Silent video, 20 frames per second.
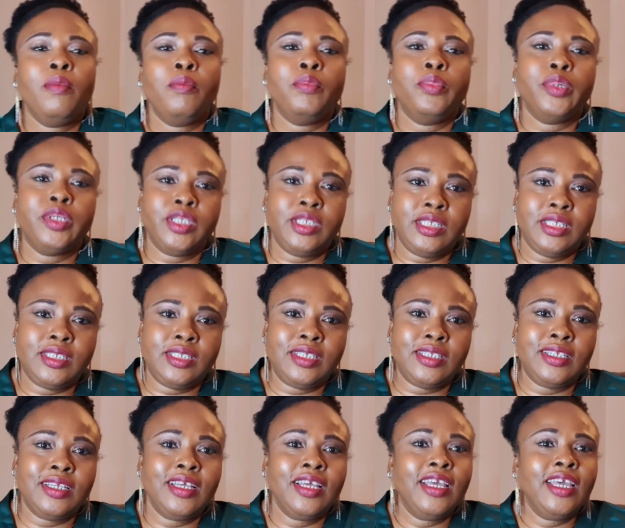But
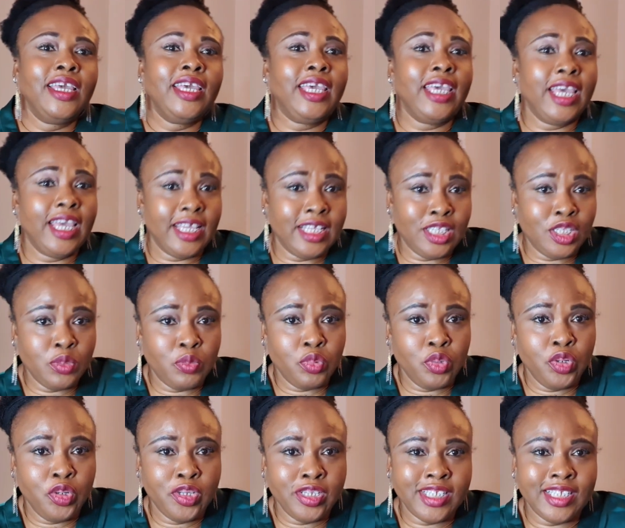here is the
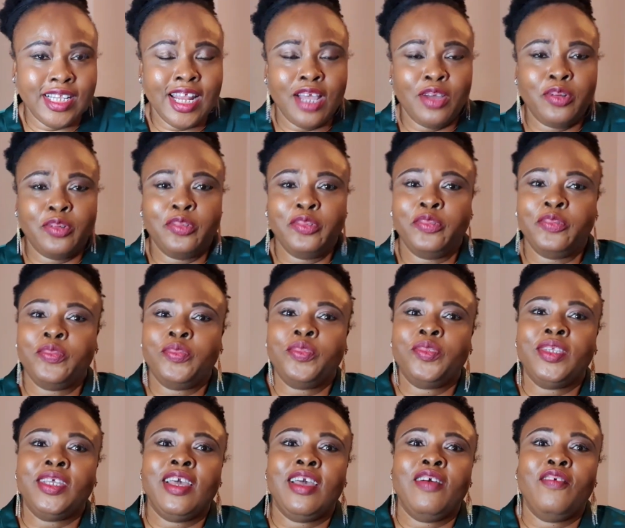bonus now.
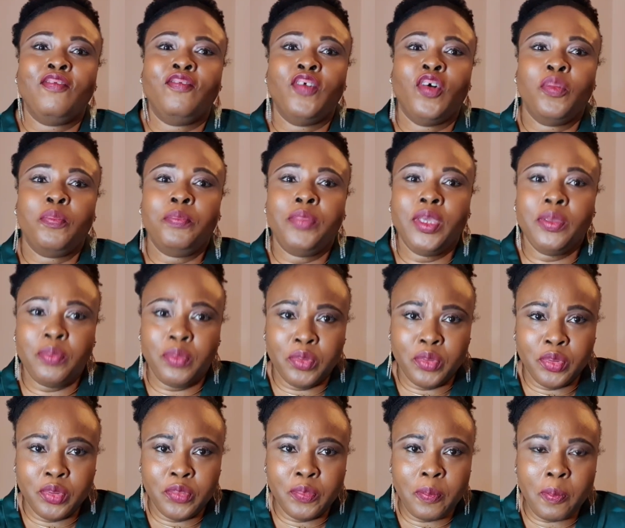For
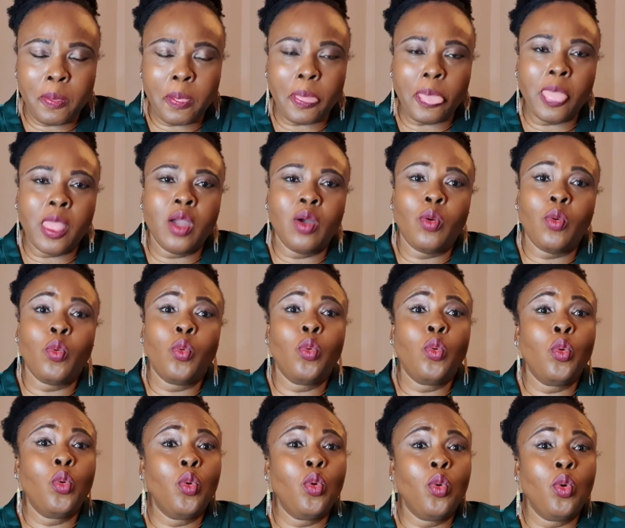people
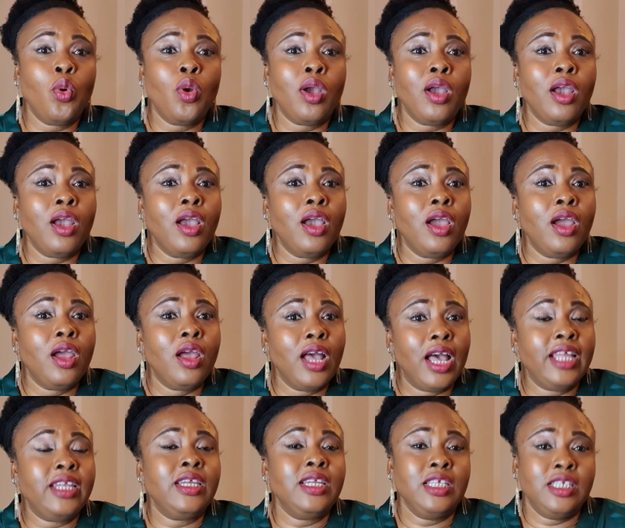who
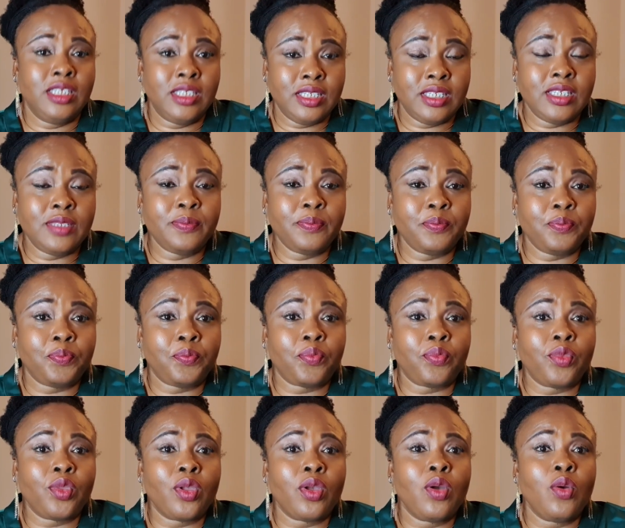at least
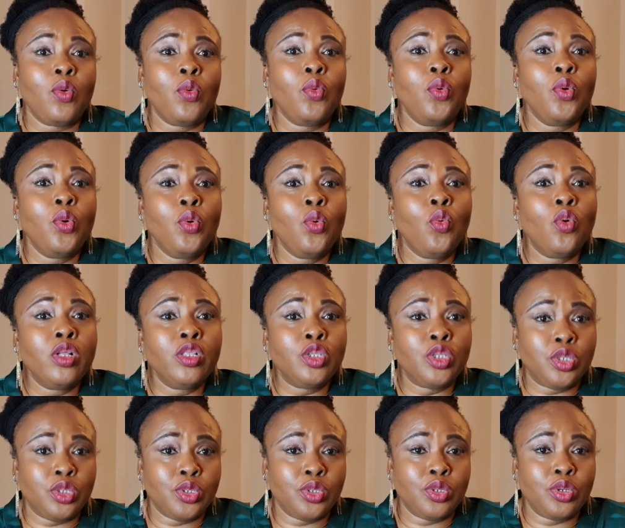who want
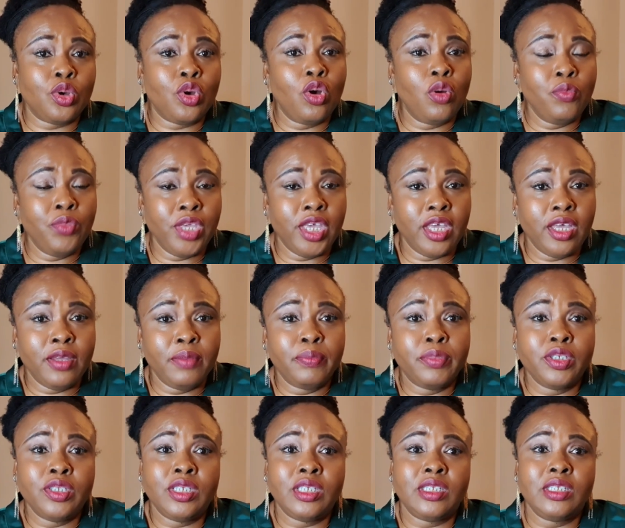to come here,
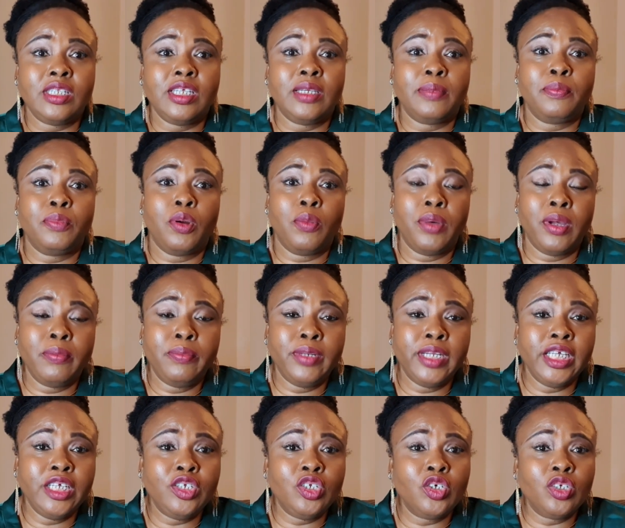but they
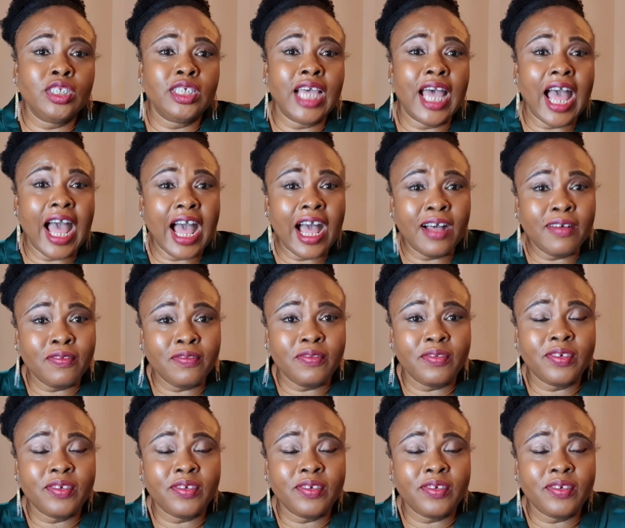probably don't have,